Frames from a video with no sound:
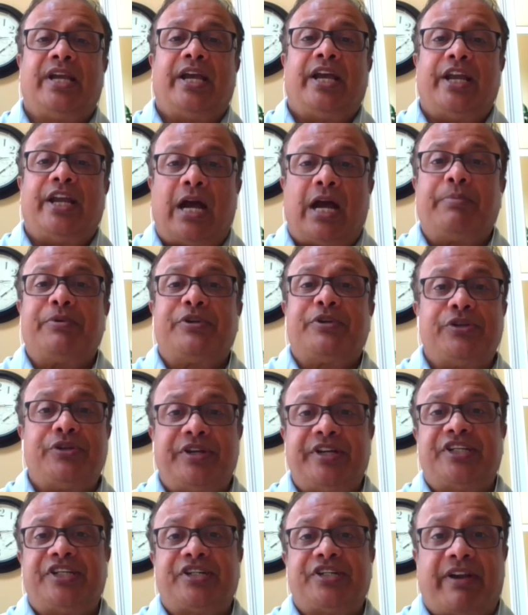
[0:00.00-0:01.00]
and
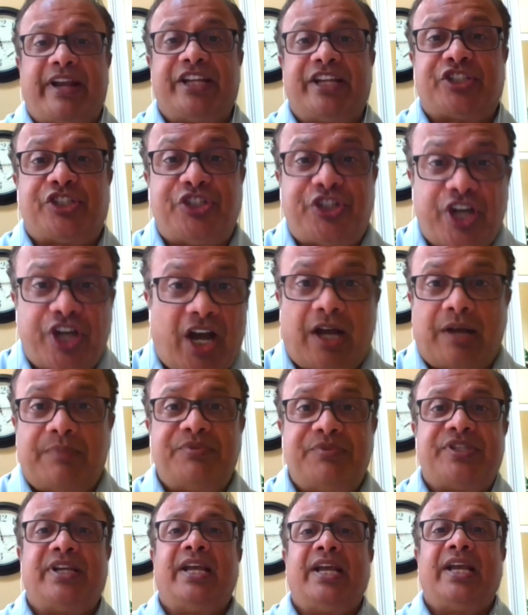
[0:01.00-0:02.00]
opportunities creates
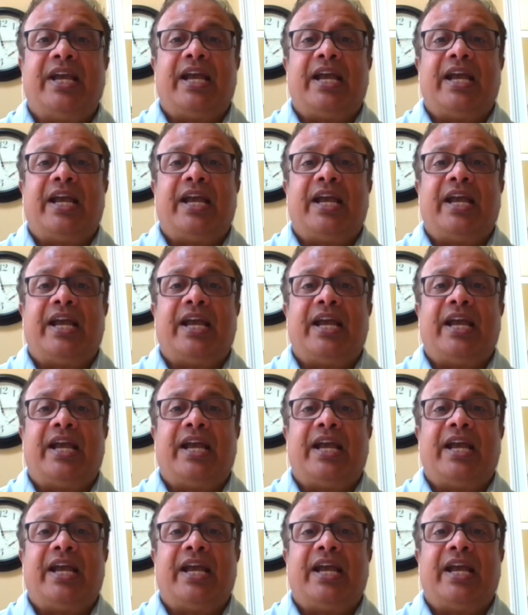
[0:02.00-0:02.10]
jobs.